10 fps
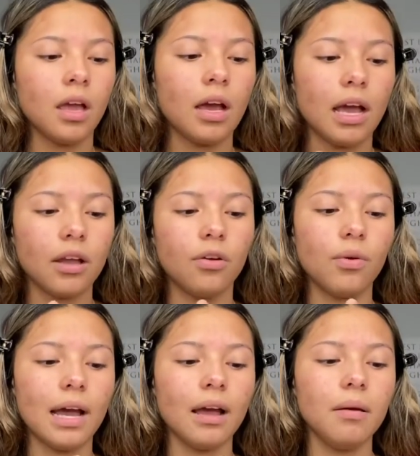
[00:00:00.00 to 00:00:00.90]
I
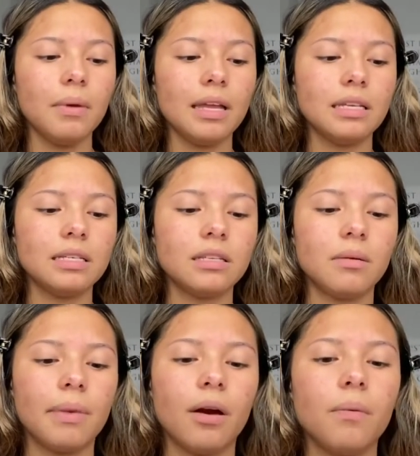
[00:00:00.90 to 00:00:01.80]
grab a decent
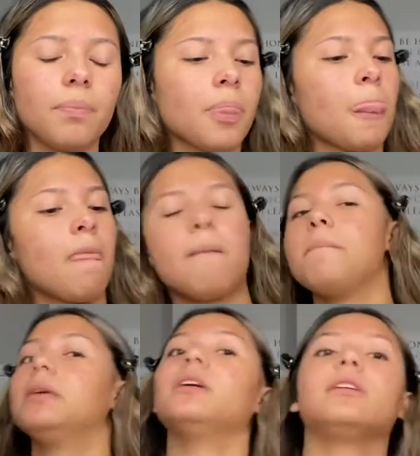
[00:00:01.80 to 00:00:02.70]
amount
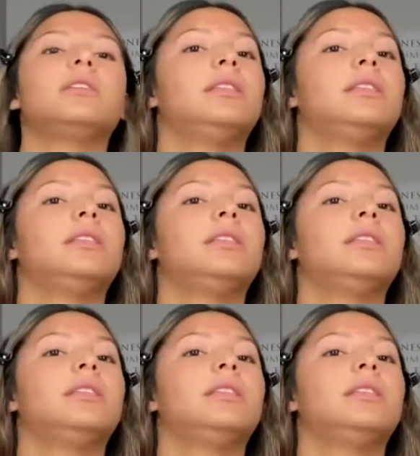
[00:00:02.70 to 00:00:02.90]
because